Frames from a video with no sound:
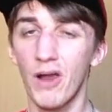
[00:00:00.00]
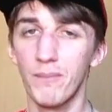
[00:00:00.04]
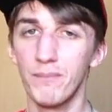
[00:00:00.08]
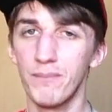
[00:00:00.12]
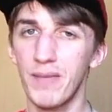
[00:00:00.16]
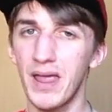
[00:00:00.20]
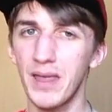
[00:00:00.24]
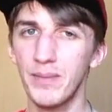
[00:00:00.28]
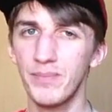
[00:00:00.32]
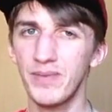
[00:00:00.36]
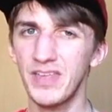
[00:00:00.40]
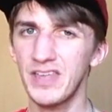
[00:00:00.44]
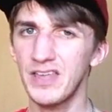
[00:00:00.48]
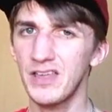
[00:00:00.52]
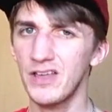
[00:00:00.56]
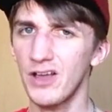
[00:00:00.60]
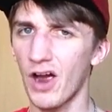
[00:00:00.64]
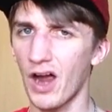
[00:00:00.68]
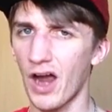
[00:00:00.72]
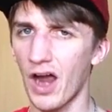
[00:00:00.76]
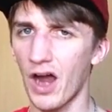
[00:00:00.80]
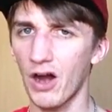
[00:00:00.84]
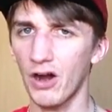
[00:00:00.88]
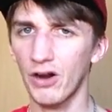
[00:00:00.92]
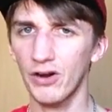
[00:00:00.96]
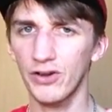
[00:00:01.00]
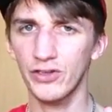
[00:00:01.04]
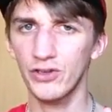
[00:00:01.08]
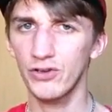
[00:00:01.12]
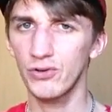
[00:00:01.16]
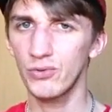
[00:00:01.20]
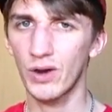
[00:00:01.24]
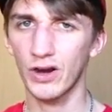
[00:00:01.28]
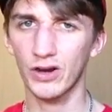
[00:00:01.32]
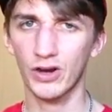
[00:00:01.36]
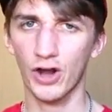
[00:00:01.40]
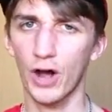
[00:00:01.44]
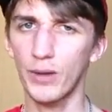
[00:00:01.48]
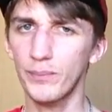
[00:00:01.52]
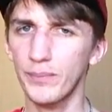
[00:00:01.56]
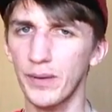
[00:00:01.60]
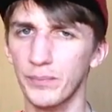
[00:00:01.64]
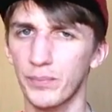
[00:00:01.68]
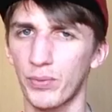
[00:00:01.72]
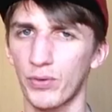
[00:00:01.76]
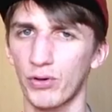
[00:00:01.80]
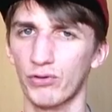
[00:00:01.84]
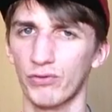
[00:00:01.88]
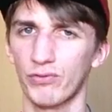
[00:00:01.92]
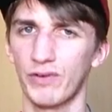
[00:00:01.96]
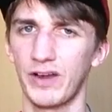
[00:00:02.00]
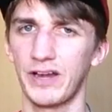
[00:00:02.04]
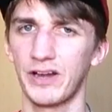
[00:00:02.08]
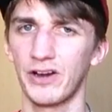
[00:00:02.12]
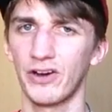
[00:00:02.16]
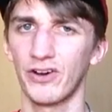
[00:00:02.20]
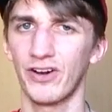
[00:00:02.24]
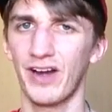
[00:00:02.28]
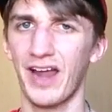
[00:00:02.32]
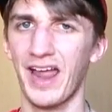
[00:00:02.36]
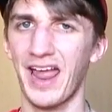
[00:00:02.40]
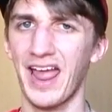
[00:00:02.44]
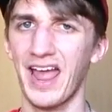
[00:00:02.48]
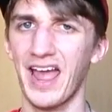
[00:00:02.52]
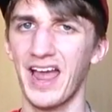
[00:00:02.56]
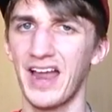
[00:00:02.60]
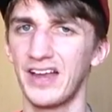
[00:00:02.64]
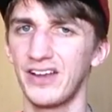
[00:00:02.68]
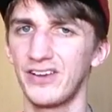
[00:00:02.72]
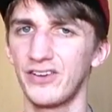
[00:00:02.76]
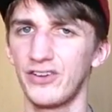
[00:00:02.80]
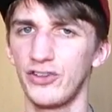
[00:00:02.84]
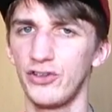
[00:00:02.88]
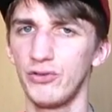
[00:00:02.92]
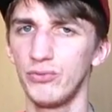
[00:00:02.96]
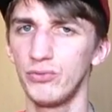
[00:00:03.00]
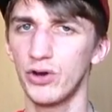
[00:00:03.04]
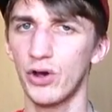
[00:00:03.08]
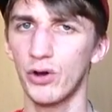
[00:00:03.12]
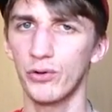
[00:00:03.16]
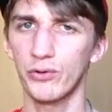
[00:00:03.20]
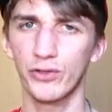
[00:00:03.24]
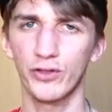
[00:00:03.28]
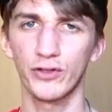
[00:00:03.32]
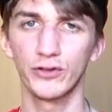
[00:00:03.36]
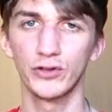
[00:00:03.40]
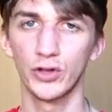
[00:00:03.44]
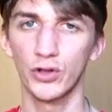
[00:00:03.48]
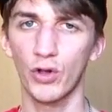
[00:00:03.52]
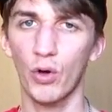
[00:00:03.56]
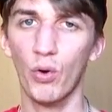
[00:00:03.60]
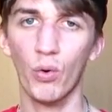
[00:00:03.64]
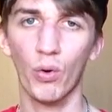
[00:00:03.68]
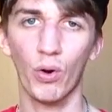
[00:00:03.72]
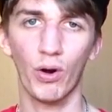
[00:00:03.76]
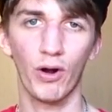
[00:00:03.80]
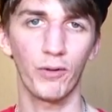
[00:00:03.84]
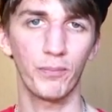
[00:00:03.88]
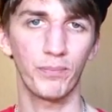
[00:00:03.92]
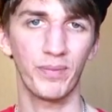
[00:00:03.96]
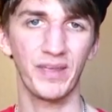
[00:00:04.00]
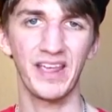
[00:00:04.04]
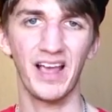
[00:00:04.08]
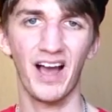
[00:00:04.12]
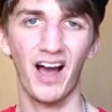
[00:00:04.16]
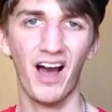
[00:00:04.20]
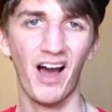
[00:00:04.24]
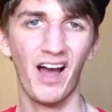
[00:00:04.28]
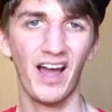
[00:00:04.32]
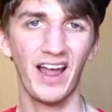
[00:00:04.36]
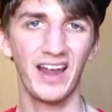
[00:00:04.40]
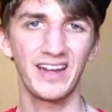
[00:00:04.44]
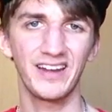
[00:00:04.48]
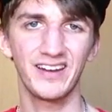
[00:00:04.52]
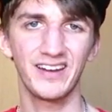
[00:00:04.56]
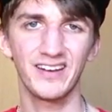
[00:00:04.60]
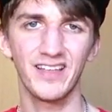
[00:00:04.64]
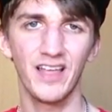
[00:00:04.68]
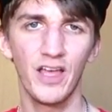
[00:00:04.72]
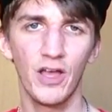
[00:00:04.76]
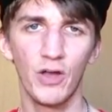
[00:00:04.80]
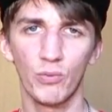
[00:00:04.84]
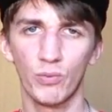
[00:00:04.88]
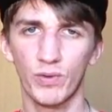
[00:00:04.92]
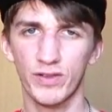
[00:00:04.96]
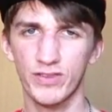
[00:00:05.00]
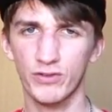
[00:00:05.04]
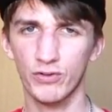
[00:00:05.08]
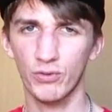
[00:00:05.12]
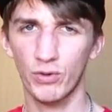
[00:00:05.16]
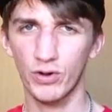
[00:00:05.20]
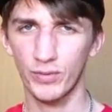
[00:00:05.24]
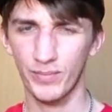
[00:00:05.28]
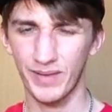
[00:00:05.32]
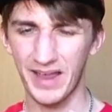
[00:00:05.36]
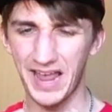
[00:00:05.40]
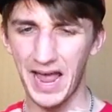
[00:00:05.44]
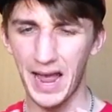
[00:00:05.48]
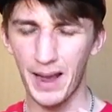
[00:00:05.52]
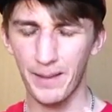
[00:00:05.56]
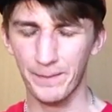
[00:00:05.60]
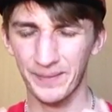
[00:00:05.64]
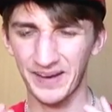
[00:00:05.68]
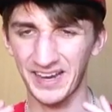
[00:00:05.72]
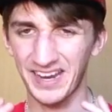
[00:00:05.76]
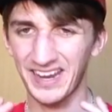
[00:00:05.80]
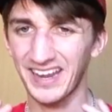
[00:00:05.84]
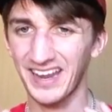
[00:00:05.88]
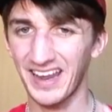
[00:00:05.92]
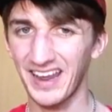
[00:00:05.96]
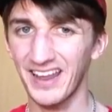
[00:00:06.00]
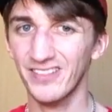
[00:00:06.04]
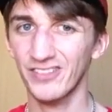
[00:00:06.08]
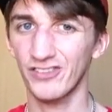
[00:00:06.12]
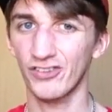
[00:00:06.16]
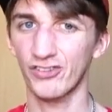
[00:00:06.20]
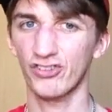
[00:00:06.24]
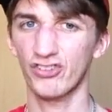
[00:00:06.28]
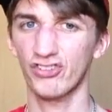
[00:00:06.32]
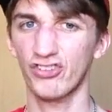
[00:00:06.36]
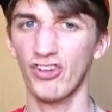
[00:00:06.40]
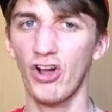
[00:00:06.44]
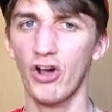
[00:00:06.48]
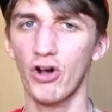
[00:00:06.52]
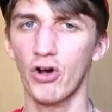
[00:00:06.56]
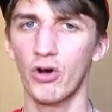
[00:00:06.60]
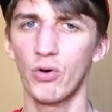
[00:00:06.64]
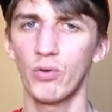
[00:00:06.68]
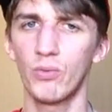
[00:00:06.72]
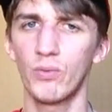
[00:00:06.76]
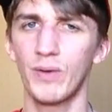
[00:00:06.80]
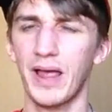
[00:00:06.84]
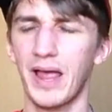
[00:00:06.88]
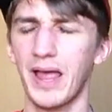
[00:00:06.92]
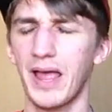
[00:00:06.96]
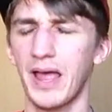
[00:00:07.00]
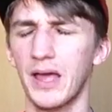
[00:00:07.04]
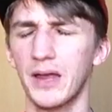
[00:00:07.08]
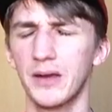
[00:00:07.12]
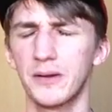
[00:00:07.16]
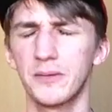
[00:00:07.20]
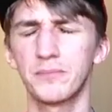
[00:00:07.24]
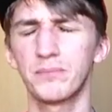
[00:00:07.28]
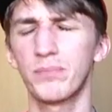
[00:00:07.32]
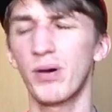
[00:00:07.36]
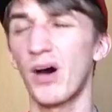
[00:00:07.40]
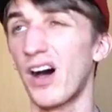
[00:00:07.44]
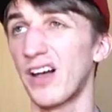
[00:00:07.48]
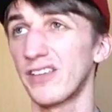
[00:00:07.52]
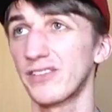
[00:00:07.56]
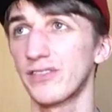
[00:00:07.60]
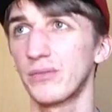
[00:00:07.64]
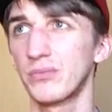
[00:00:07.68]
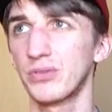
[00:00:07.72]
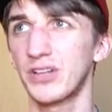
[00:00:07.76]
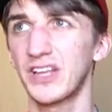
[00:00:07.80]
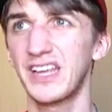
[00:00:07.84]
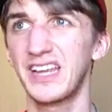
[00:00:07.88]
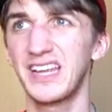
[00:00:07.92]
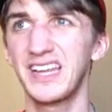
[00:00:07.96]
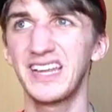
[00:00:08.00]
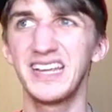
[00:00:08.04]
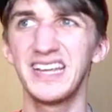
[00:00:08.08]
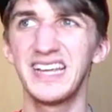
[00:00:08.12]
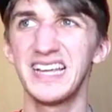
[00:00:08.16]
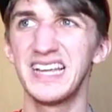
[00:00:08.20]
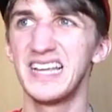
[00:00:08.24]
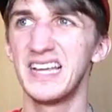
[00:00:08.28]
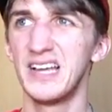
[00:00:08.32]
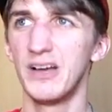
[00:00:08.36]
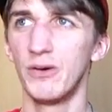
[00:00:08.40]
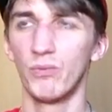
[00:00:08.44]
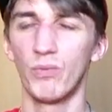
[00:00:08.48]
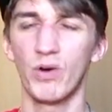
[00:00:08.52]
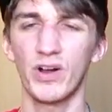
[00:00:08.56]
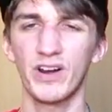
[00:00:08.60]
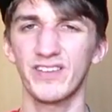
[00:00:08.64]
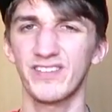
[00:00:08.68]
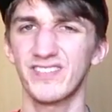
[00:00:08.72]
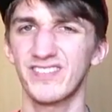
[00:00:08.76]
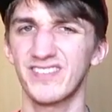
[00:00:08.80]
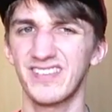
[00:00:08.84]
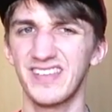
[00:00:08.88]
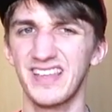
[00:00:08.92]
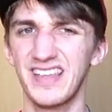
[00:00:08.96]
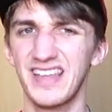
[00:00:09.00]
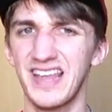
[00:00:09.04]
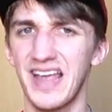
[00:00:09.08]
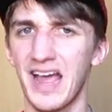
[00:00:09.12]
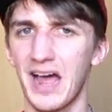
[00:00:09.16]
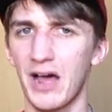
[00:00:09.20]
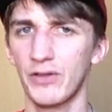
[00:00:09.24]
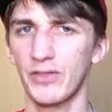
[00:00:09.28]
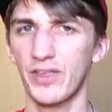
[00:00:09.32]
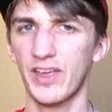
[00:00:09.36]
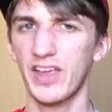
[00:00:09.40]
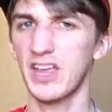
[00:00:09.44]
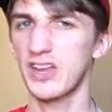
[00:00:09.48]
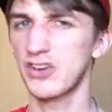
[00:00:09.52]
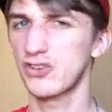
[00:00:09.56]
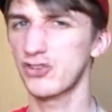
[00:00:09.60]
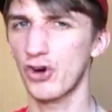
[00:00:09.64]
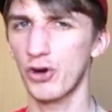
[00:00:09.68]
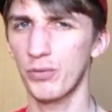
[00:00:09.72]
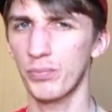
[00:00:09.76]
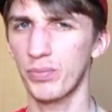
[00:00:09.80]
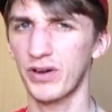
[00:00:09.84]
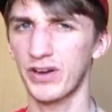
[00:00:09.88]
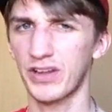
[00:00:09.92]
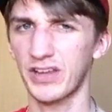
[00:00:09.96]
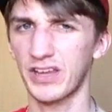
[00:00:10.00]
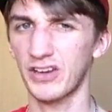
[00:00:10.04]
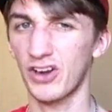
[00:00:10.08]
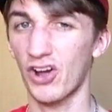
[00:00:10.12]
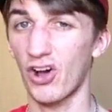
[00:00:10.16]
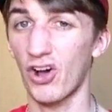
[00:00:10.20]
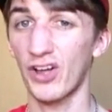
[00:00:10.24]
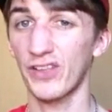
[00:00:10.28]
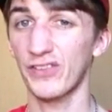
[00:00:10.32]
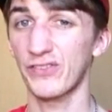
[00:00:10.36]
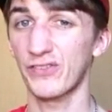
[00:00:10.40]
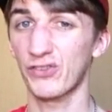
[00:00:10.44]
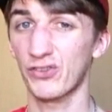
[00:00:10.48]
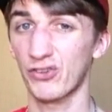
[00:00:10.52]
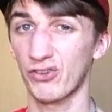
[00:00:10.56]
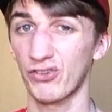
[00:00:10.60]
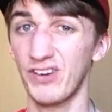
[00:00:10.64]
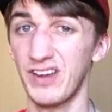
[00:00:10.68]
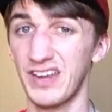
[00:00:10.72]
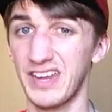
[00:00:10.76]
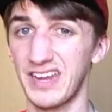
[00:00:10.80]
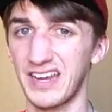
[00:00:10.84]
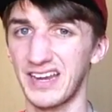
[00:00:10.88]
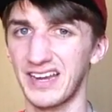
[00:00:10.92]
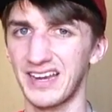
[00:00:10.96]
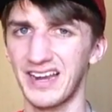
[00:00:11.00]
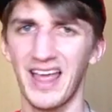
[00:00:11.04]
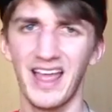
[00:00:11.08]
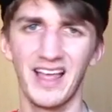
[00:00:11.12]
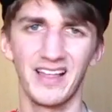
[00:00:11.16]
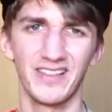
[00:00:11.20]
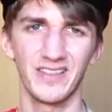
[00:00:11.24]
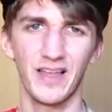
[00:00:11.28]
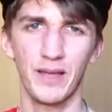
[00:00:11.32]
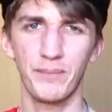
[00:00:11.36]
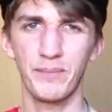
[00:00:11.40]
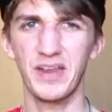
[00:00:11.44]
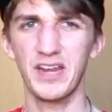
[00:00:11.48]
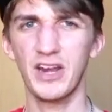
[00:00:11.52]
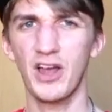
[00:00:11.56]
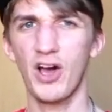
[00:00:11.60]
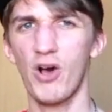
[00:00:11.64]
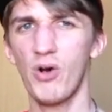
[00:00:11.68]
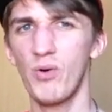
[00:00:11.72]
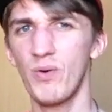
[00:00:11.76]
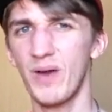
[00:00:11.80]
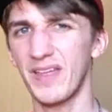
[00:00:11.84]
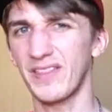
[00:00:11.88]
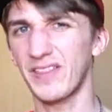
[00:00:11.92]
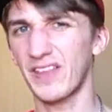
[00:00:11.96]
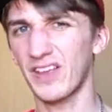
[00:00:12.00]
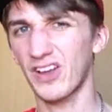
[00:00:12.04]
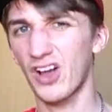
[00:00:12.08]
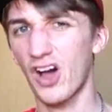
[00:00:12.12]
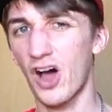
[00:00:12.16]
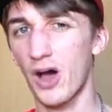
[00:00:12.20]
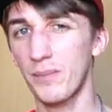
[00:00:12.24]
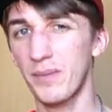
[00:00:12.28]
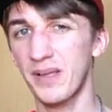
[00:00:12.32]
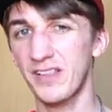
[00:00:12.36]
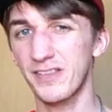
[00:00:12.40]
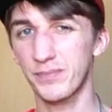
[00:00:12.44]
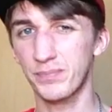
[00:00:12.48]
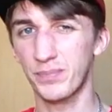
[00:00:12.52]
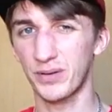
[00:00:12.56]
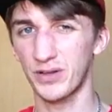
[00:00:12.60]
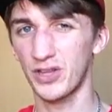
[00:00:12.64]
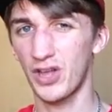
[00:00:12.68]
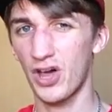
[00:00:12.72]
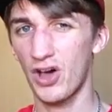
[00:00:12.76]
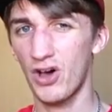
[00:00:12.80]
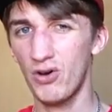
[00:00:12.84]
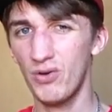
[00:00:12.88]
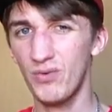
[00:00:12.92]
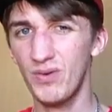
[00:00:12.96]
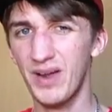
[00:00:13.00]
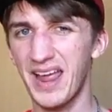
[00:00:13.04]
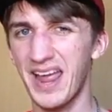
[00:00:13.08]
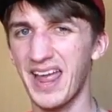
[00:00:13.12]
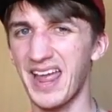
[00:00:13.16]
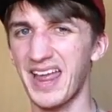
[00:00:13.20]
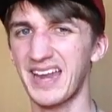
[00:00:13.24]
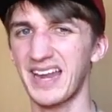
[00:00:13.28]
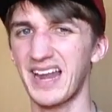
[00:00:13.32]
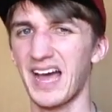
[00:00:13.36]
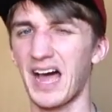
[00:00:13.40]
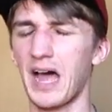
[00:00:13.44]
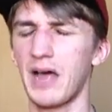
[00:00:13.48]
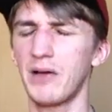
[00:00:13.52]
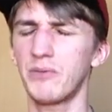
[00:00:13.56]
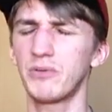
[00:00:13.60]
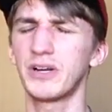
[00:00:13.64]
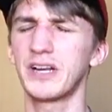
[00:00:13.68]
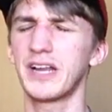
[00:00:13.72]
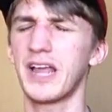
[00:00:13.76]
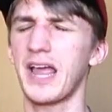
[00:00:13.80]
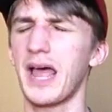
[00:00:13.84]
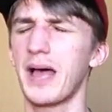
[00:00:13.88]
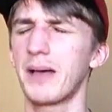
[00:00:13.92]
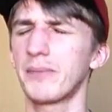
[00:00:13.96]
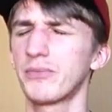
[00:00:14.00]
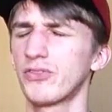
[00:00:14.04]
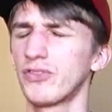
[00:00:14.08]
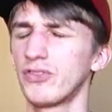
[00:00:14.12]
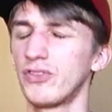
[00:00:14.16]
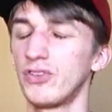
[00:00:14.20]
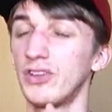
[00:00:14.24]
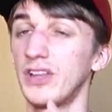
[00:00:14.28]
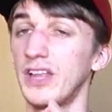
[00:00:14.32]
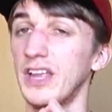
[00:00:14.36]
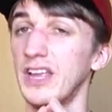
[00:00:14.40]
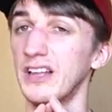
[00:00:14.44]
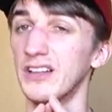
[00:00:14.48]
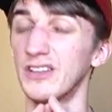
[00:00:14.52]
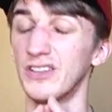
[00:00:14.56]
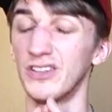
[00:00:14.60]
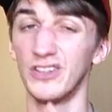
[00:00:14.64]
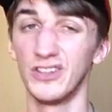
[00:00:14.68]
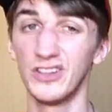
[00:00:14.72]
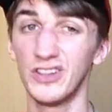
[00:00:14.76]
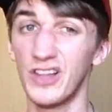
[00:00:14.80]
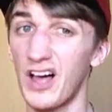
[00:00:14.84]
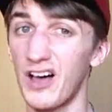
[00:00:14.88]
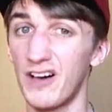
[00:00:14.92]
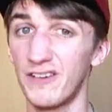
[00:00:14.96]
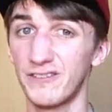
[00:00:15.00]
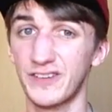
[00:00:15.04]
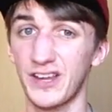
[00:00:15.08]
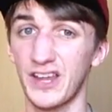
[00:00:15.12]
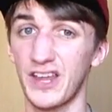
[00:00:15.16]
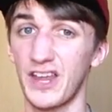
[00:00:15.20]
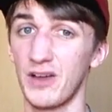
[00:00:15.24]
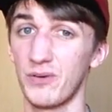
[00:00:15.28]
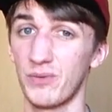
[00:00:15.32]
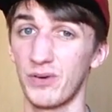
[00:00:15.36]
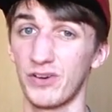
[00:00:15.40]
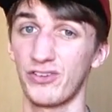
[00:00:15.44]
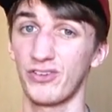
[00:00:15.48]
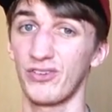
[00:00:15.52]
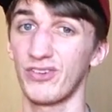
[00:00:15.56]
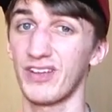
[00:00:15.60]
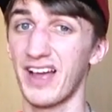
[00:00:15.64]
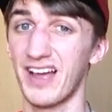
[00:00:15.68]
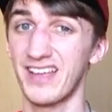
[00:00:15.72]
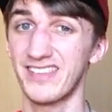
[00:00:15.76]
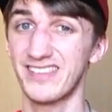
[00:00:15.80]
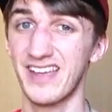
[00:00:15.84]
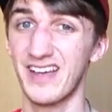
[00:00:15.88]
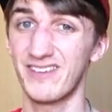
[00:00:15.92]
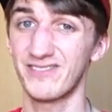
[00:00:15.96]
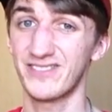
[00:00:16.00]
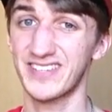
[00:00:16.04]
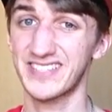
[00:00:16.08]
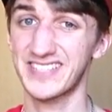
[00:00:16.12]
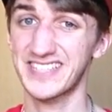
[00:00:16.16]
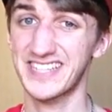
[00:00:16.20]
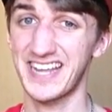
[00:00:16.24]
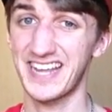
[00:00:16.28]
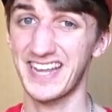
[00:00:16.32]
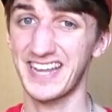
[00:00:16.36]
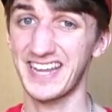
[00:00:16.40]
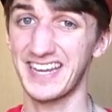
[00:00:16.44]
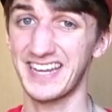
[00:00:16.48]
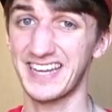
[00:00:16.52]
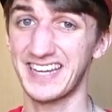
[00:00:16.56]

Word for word: Maybe are you a comic book reader and you know the lore behind what's going to be happening in the show and possibly want to see how they interpret it on screen. Let me know in the comments below and I would absolutely love to hear what you guys have to say.